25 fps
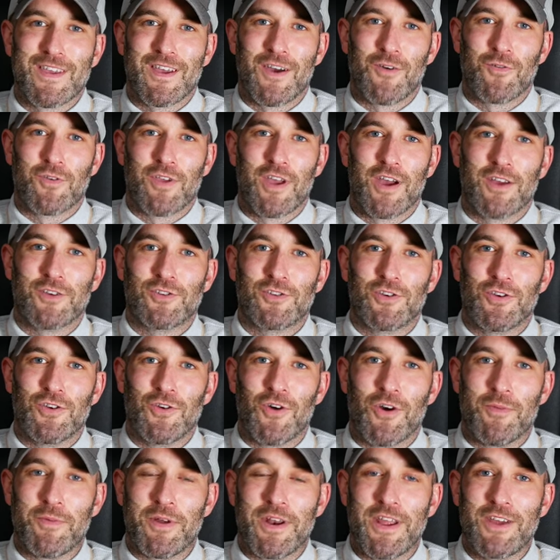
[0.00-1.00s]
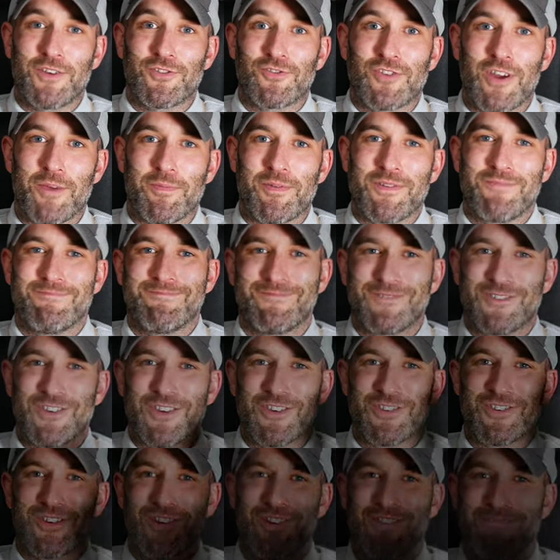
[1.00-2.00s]
I'll catch you on my next trip.
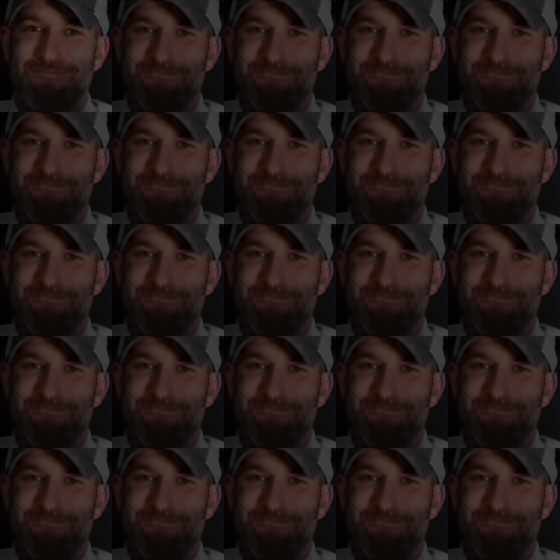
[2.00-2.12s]
Cheers.